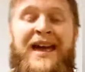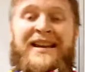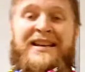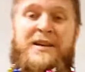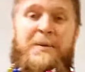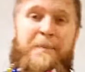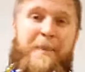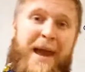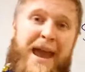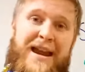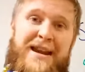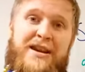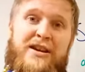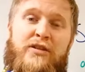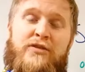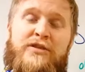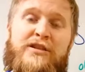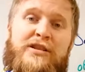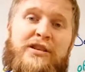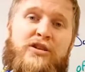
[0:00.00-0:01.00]
depending
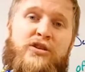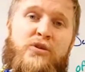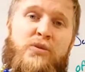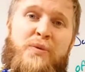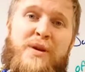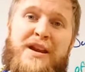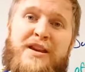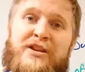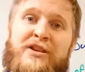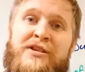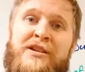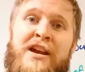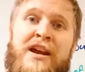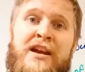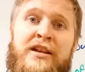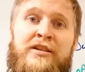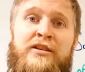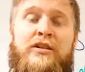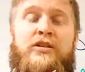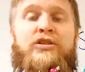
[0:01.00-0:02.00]
on the situation,
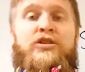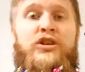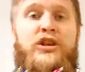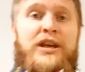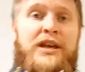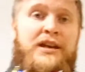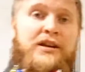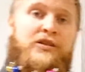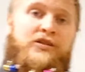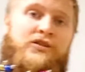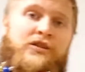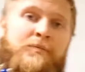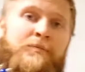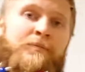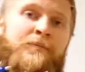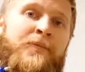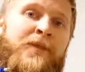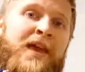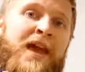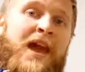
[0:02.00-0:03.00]
to change them,
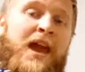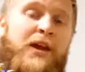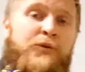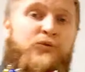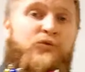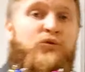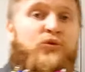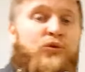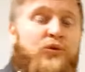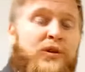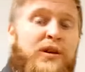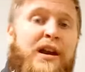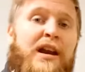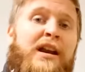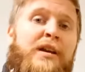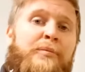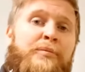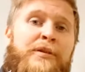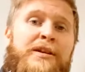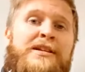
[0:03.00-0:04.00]
and it
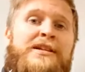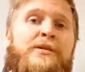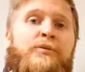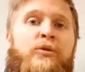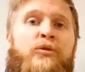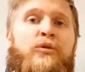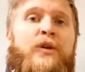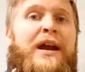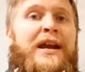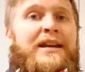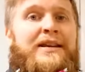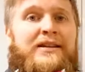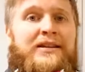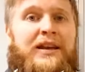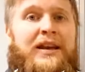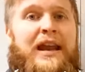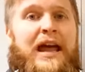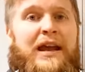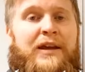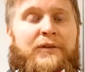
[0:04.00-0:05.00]
really brings our writing
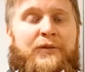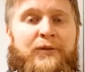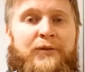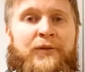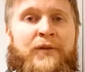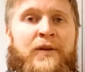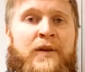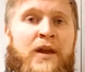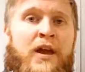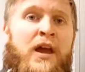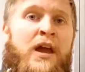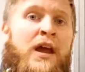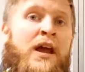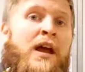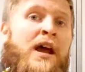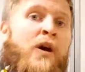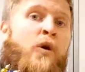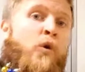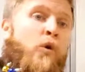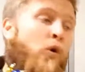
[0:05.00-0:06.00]
to life.
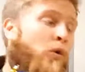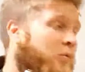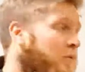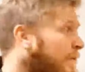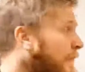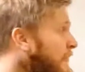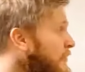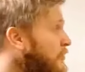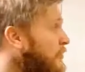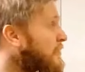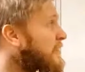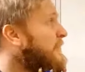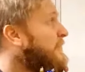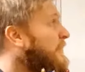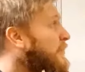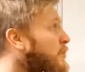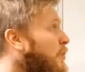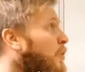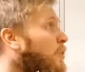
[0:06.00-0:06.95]
Hope you've enjoyed this video. I